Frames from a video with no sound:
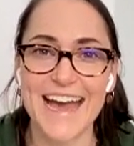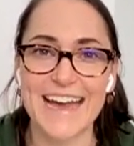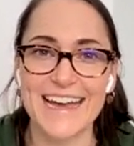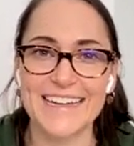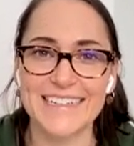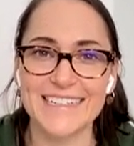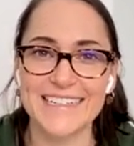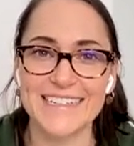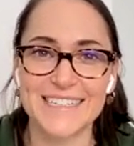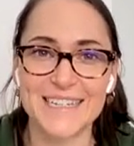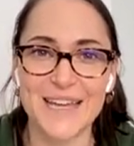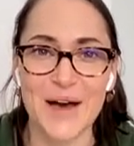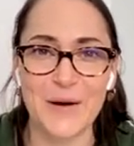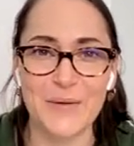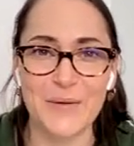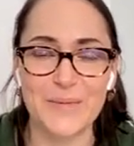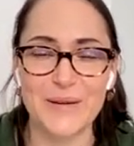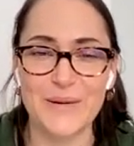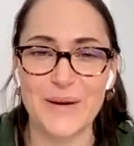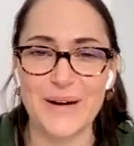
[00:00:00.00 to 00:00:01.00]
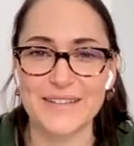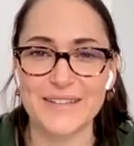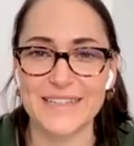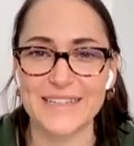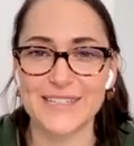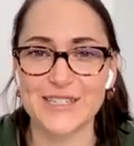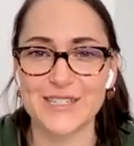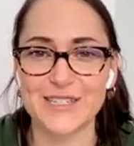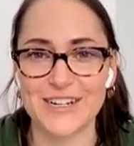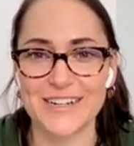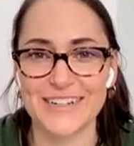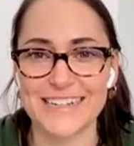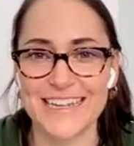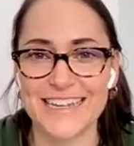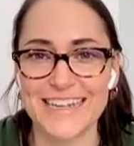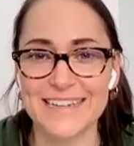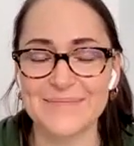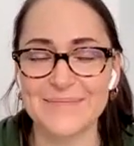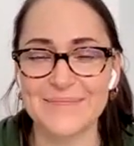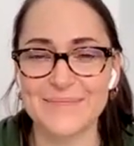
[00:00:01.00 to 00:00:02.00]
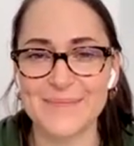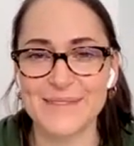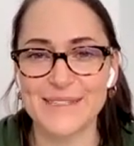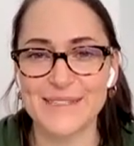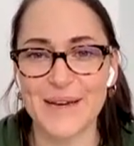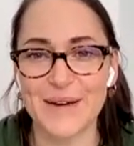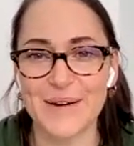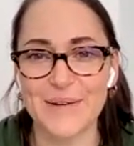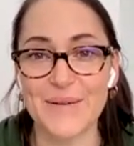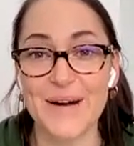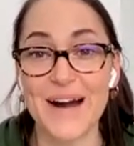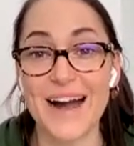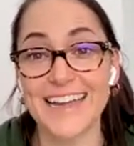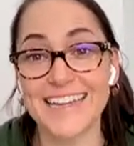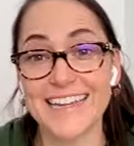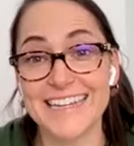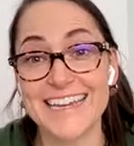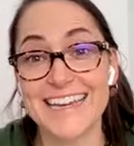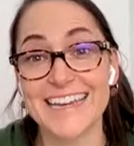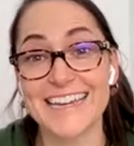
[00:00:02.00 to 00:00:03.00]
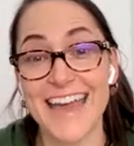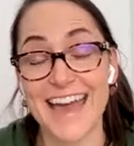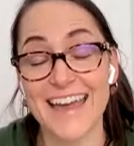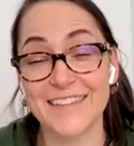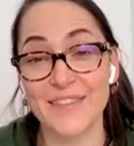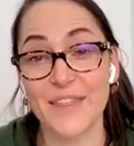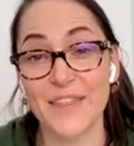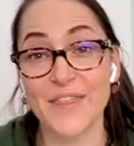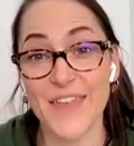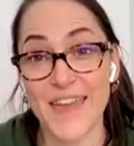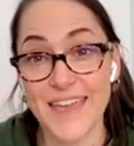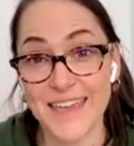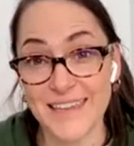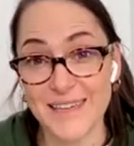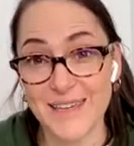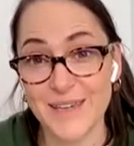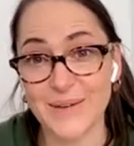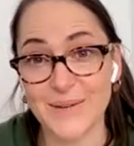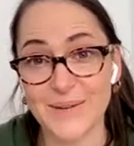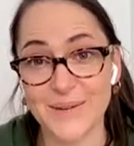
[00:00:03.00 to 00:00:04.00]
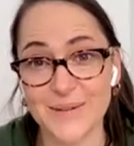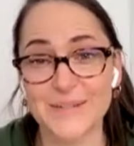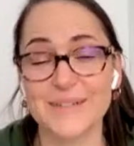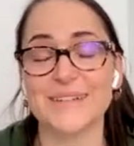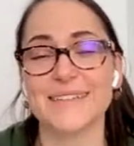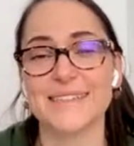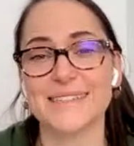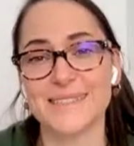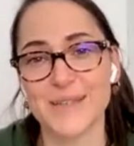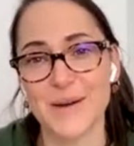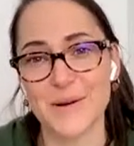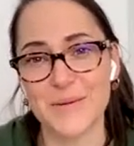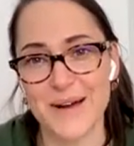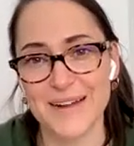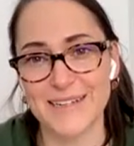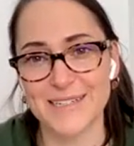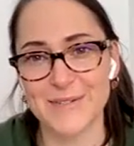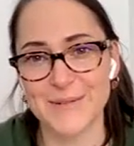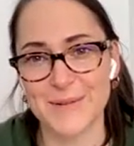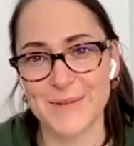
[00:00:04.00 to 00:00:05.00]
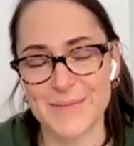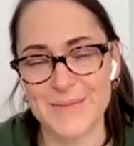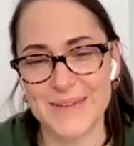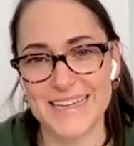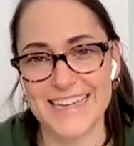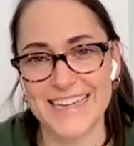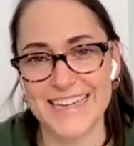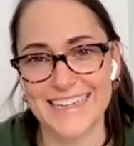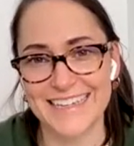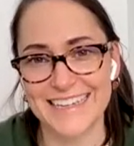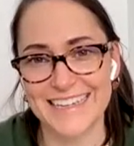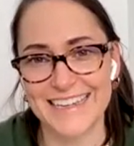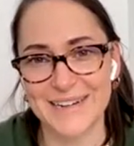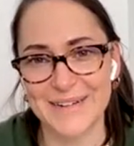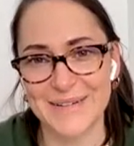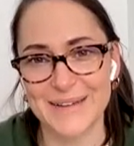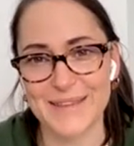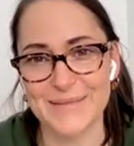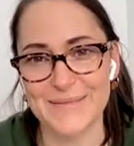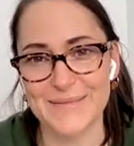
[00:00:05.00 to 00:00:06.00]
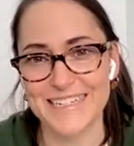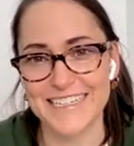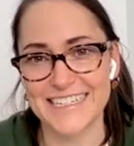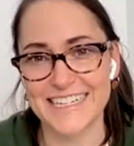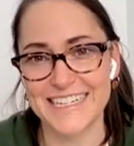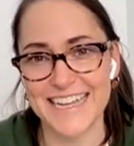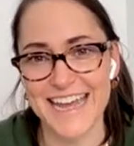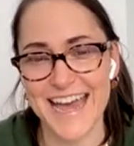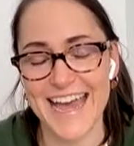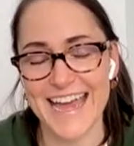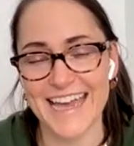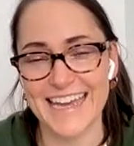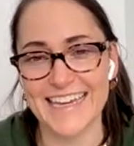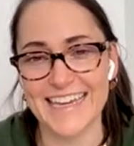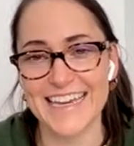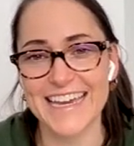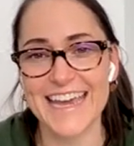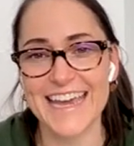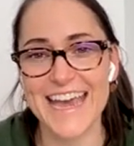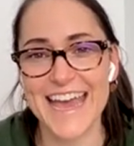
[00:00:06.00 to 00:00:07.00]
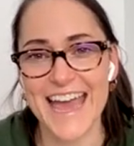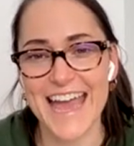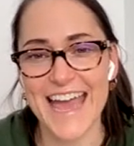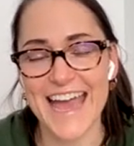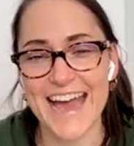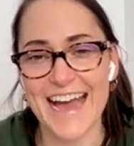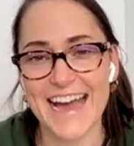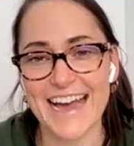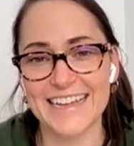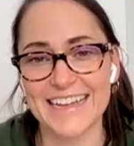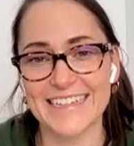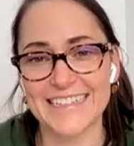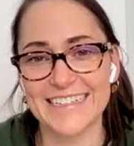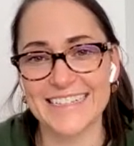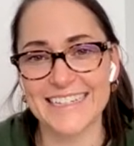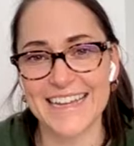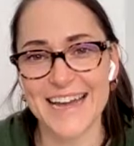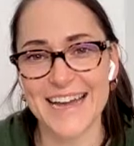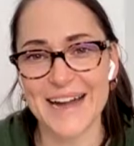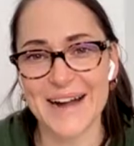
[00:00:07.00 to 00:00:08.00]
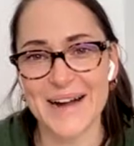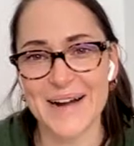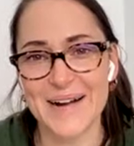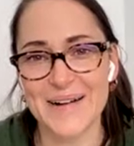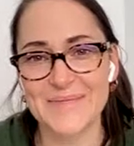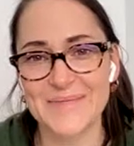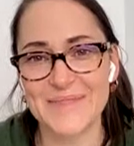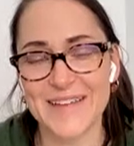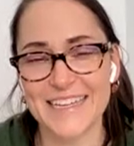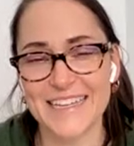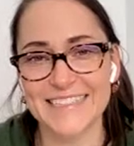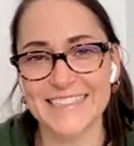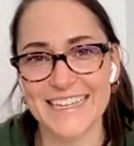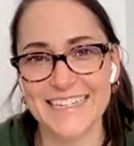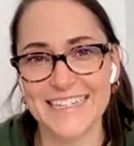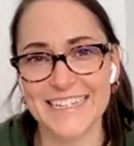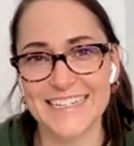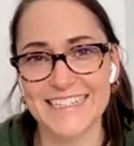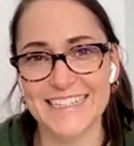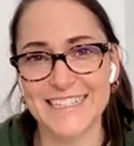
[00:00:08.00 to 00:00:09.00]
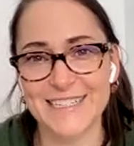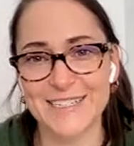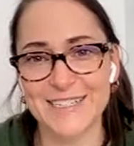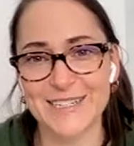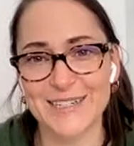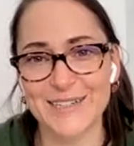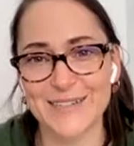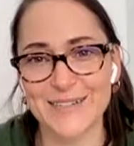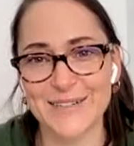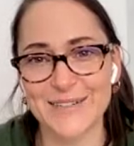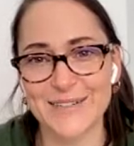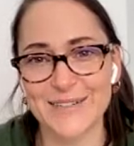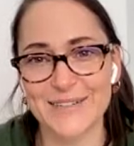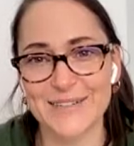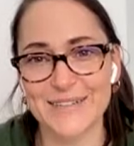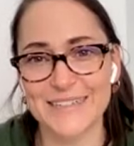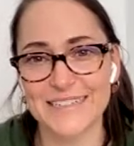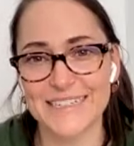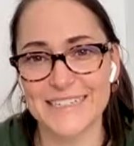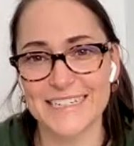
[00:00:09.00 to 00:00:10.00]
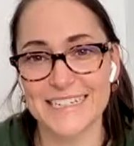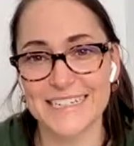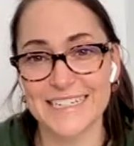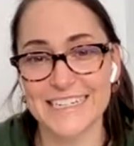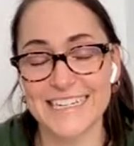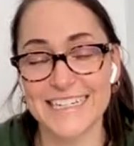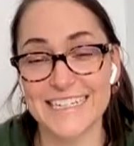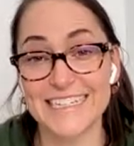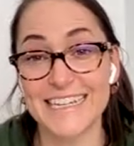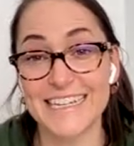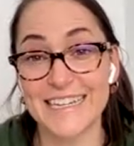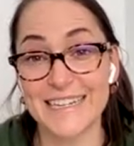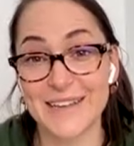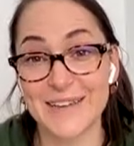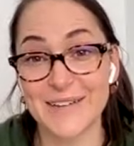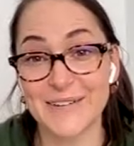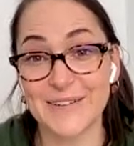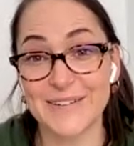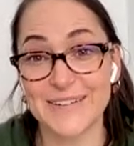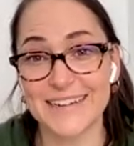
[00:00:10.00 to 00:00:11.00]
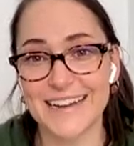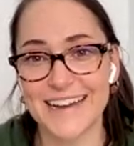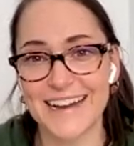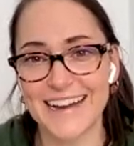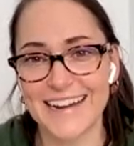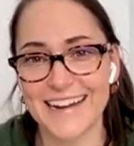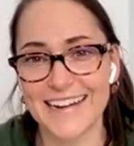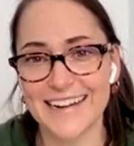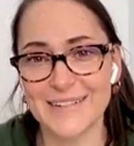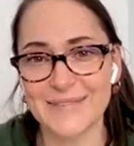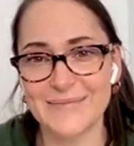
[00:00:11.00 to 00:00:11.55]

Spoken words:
and to help you on this journey. So Heidi, again, thank you so much for being here with me today, and excited to continue